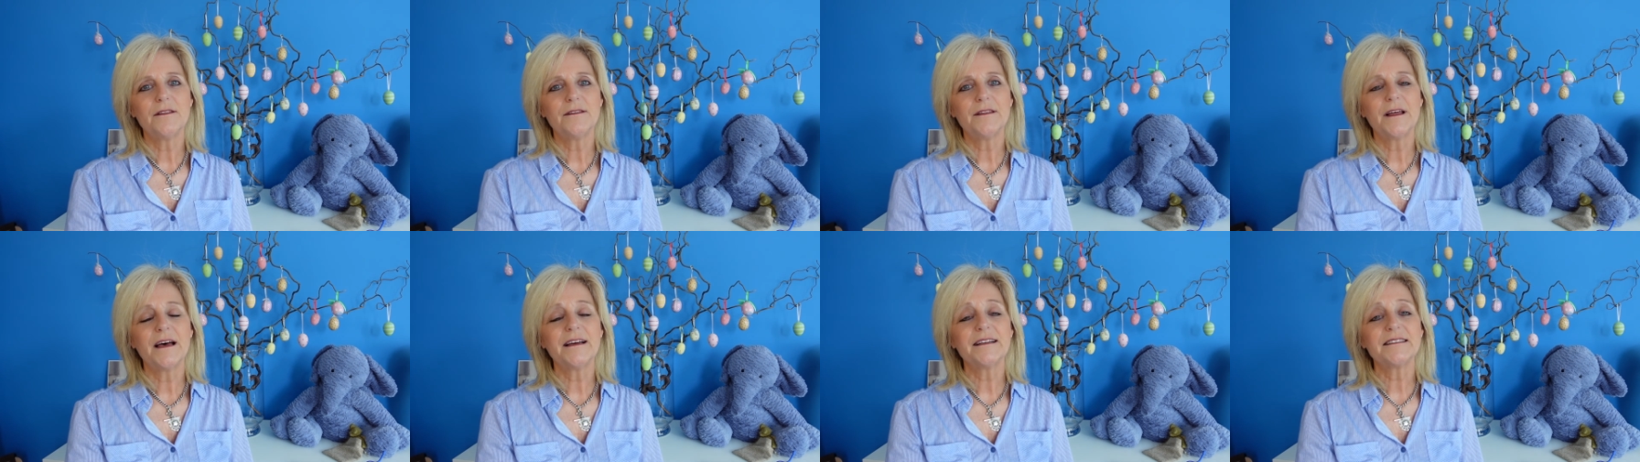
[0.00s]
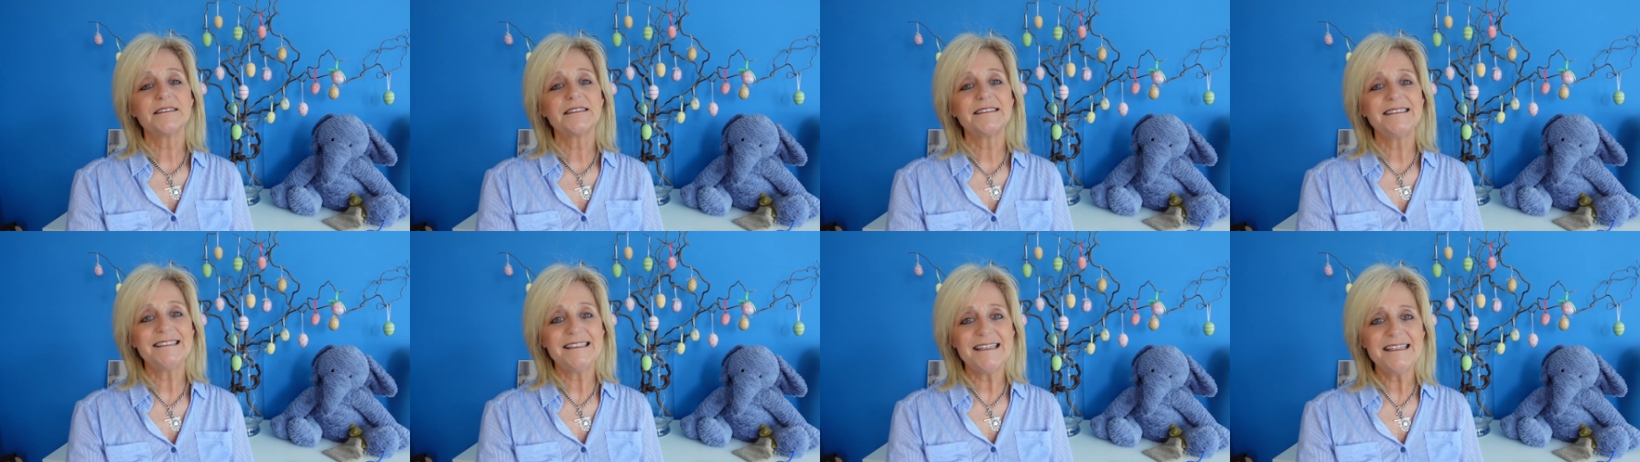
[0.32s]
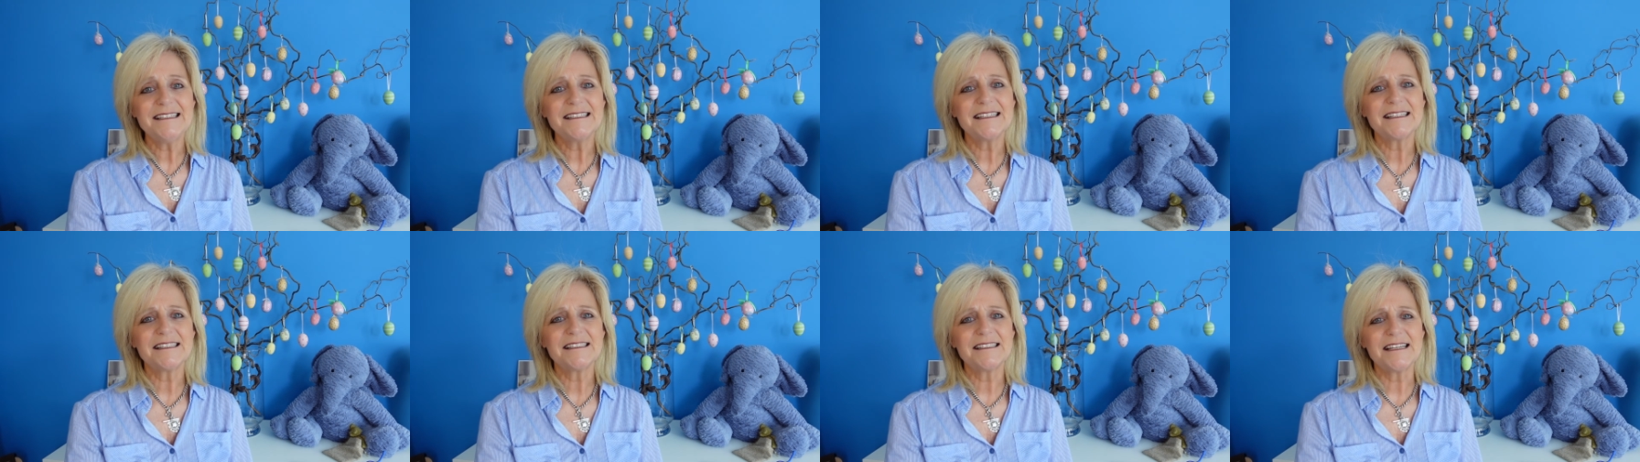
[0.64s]
that
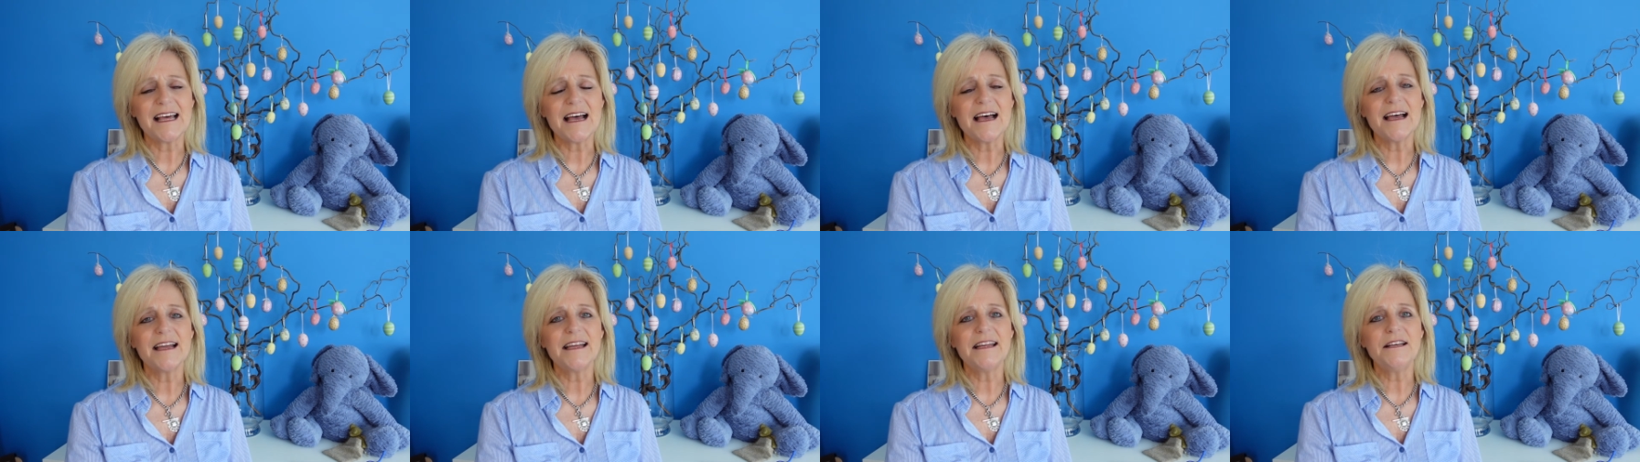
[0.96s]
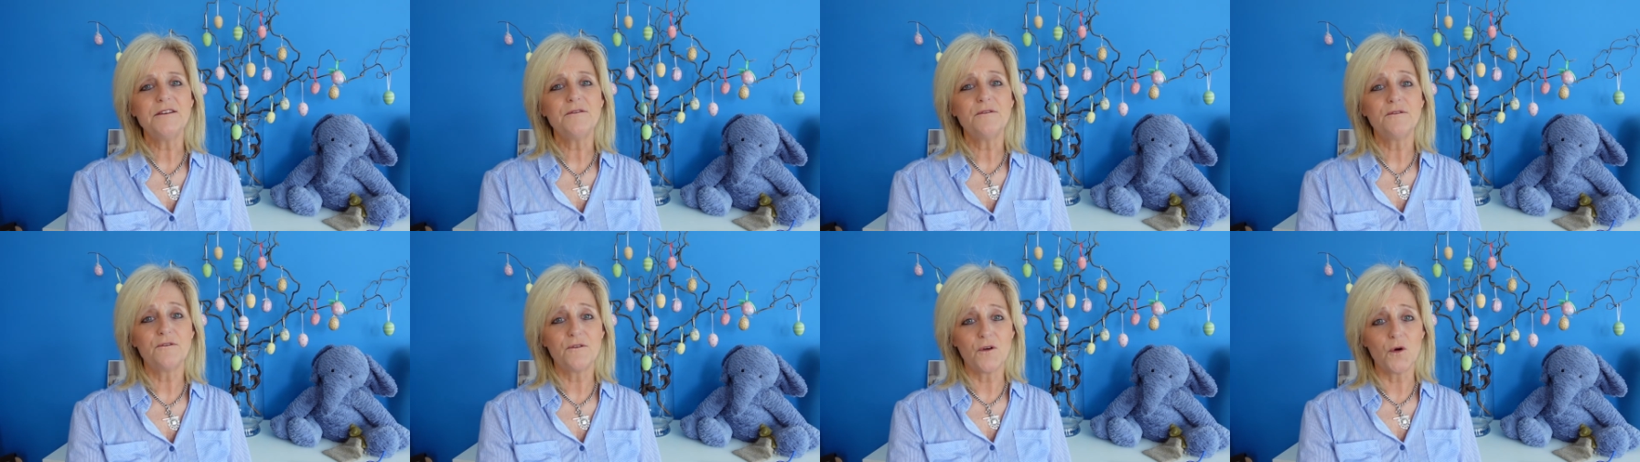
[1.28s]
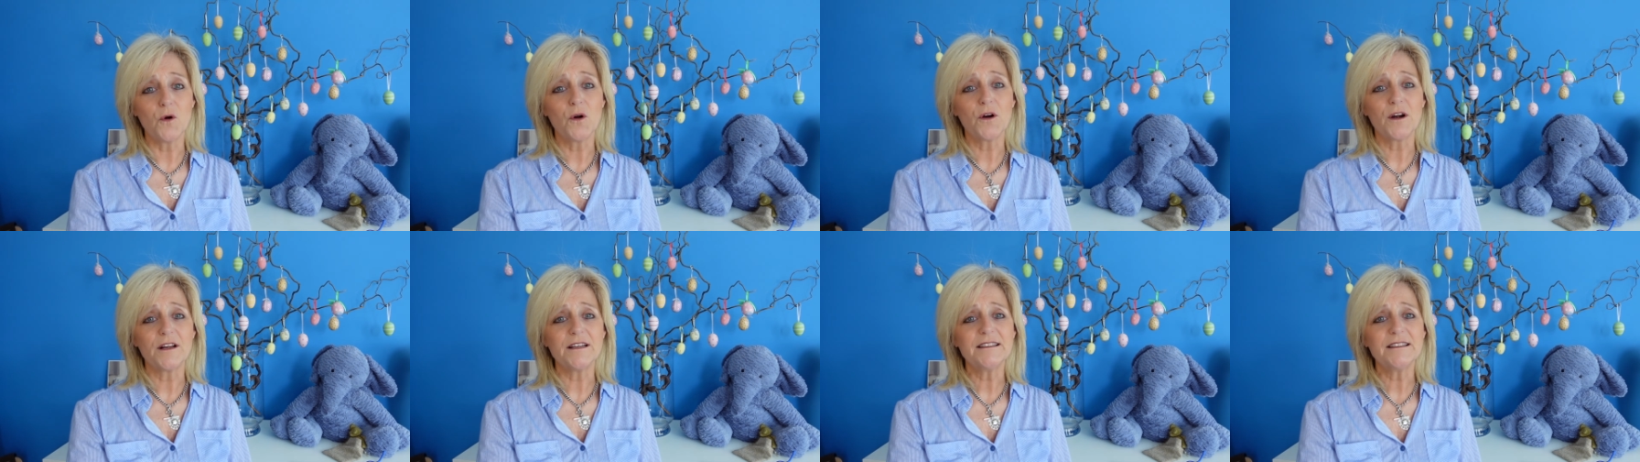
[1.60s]
Jesus died for